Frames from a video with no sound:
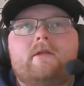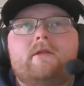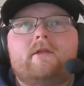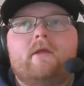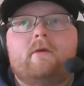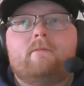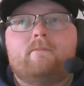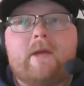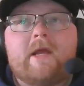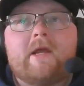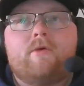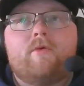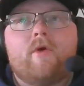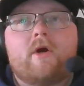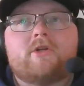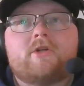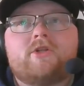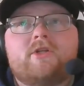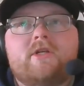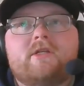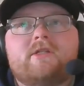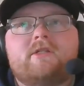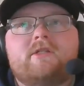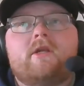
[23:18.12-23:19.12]
the big
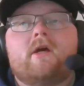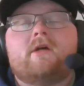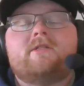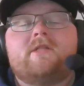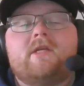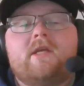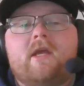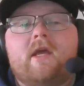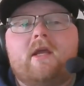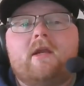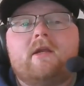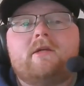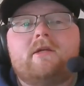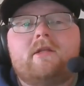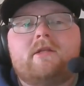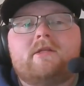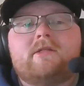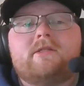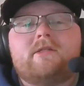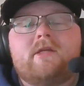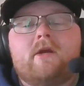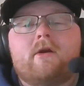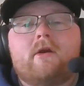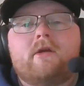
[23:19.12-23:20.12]
question is, does he get into the
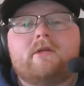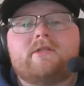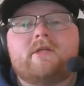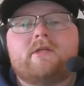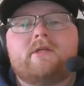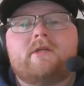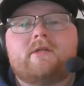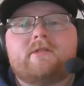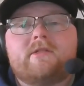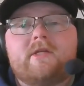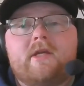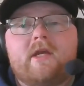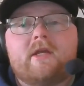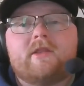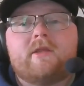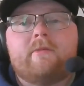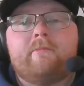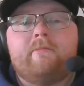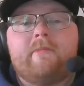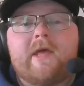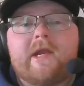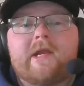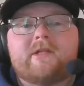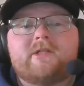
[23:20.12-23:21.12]
series and does he get
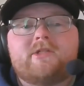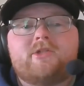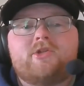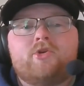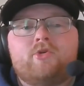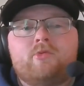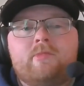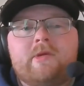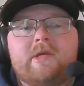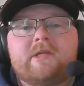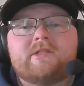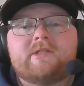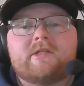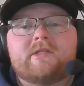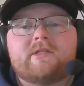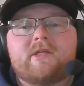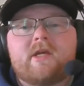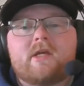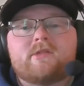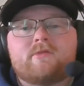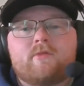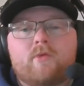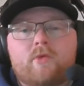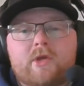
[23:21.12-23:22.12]
the minutes to be
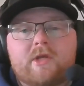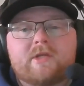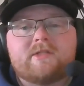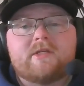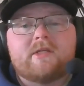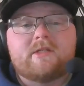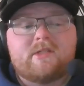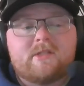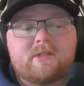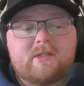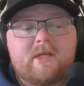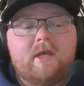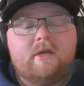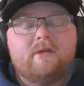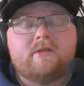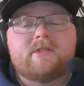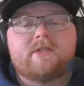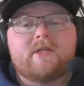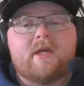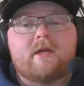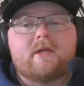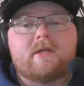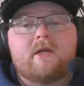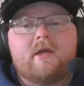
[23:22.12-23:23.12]
successful? Because his skill
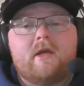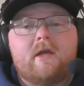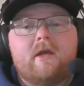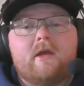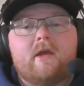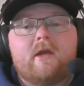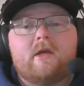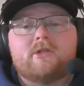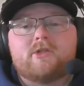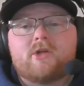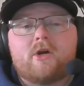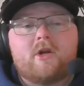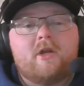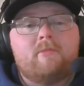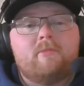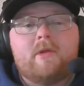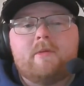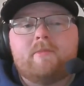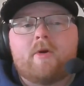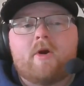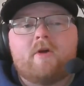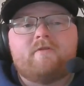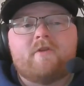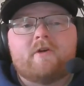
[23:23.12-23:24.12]
set is
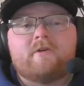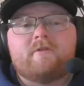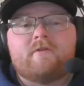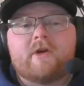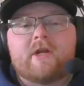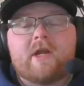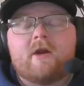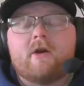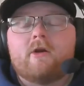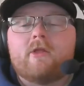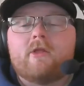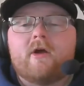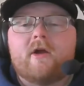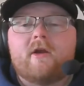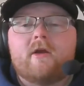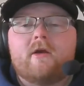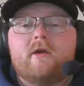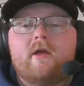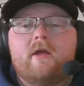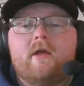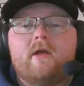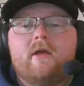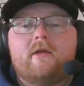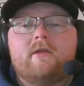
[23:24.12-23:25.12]
arguably perfect for Carolina.
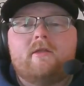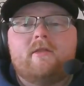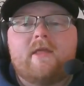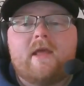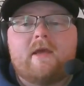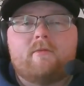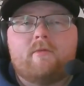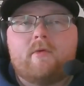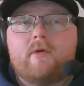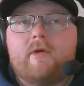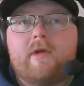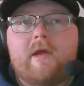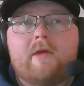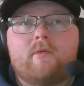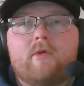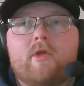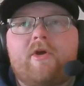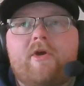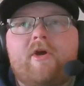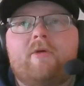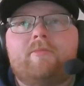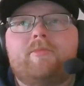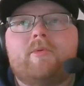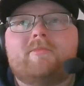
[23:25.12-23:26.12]
It will
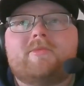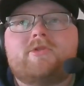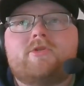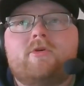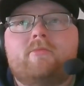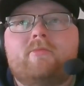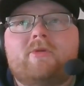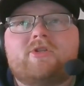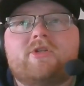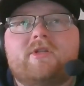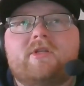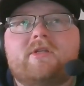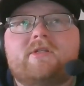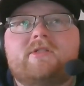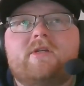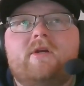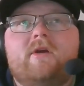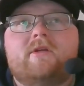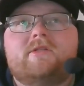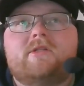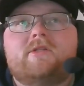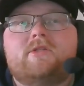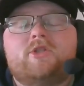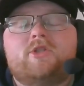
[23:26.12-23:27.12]
help him so much in this
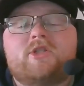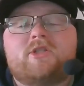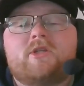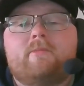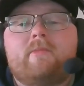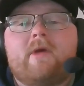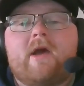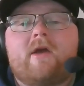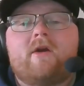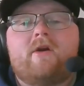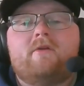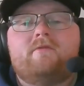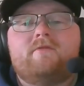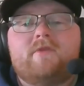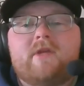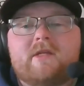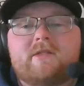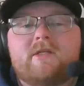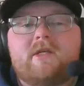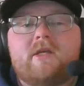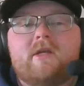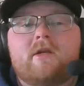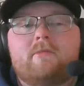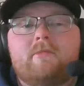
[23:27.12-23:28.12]
series. It's just a matter of,
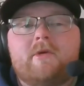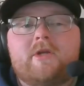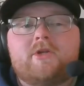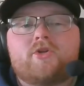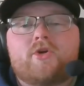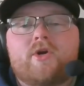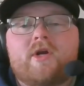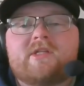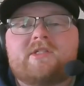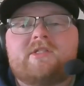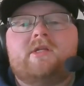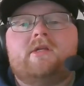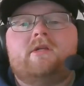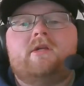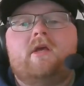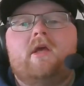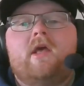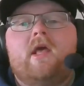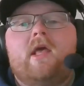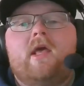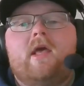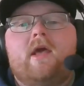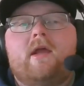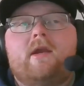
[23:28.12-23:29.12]
is he going to be trusted
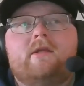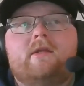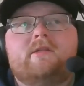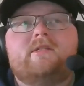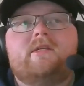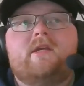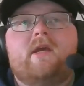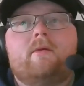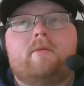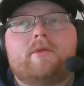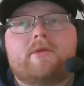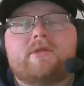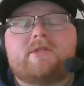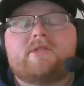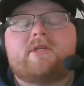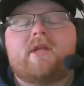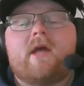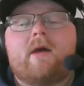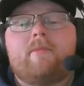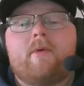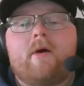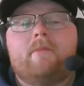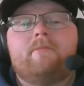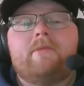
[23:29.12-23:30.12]
and is he able to
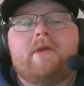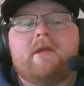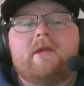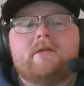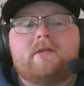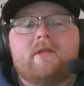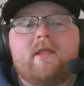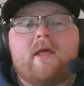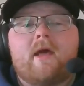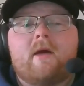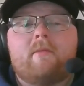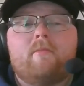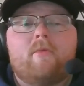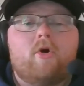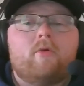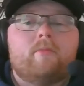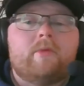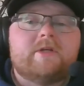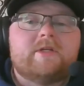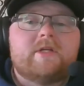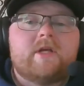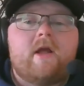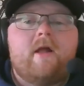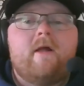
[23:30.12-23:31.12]
step up into that
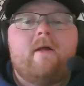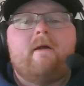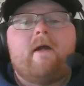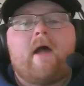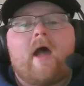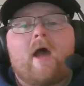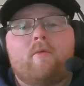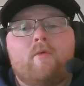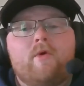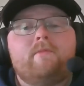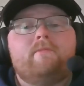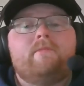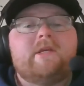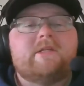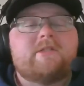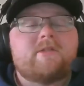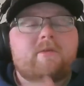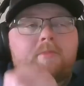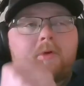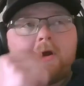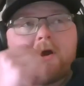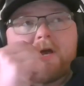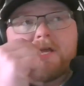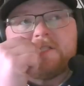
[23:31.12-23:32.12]
moment? I wouldn't be
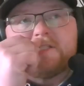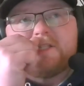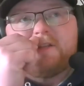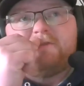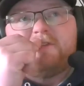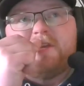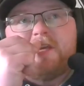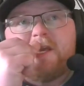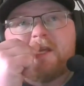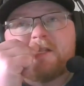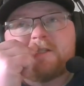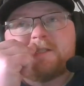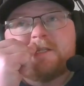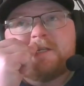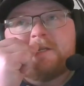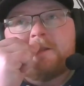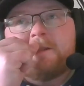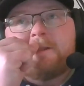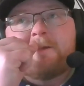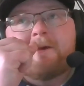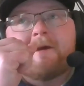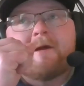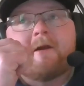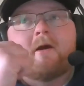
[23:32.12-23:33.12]
surprised if he gets
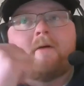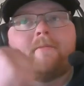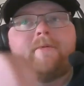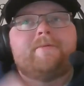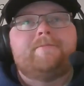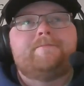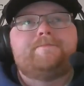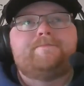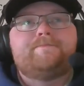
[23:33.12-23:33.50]
into the lineup,